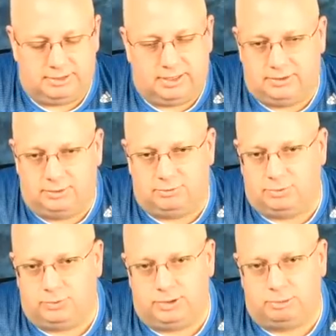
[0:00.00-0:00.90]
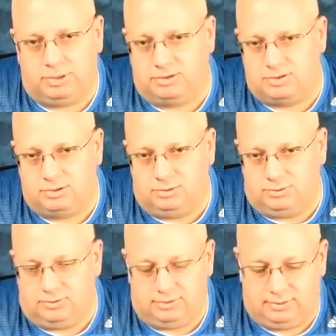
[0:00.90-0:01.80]
And God knows, for 300 bucks
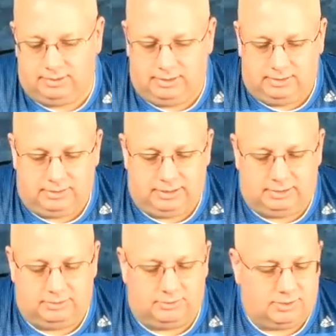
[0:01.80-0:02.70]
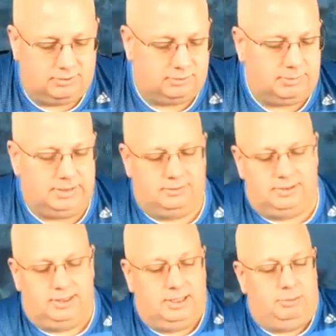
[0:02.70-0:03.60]
used, you know, it's an awesome lens.
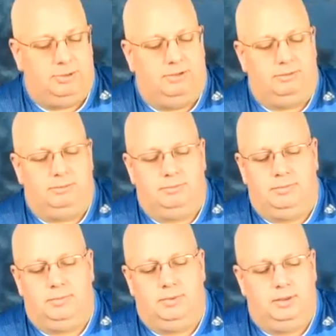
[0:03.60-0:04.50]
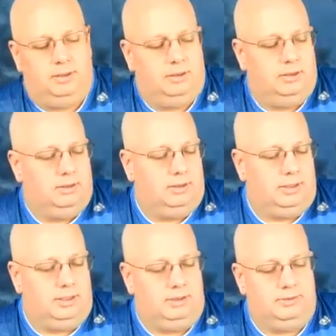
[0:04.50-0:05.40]
Got a couple of them.
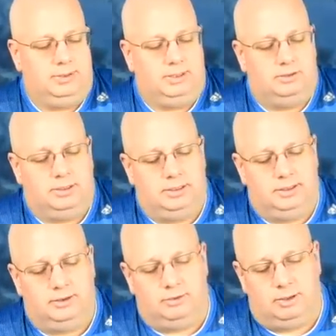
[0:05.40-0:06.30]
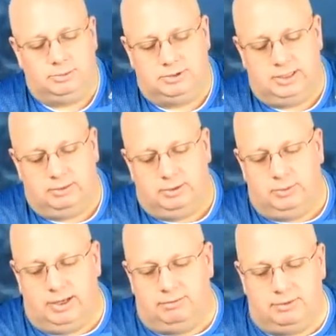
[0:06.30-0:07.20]
Okay, let's take a look at another option. Now,
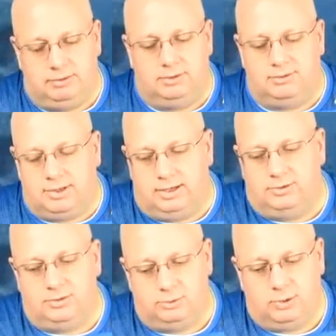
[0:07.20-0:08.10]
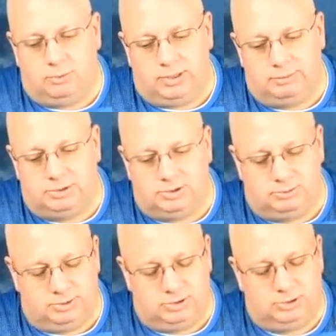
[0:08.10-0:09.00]
we have to decide, too, what we're going to be
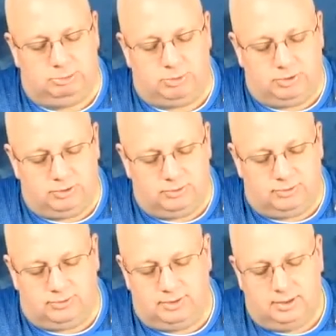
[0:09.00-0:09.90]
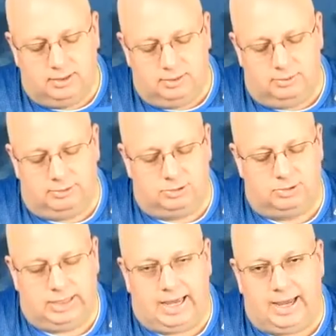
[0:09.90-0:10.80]
shooting. We're shooting birds. We're going to be
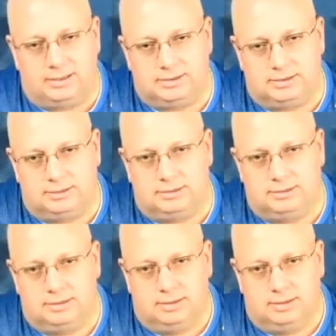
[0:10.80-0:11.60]
shooting action.